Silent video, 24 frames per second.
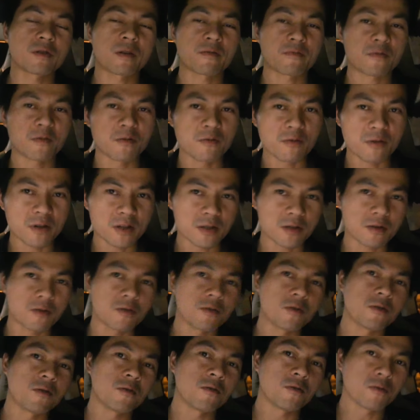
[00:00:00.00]
You have to look at the
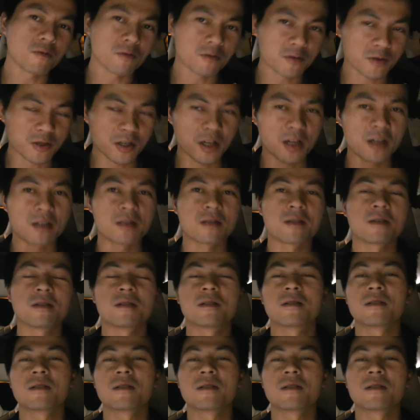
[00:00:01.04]
whole chain.